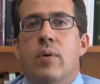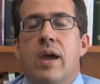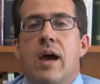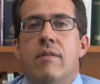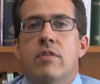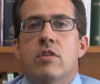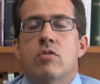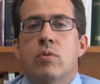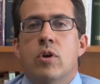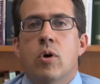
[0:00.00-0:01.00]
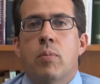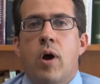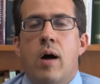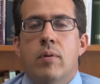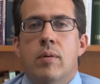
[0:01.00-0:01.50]
we have this real
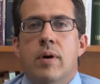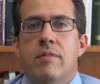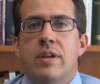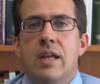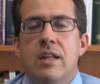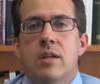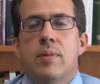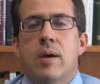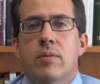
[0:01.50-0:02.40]
problem of needing to be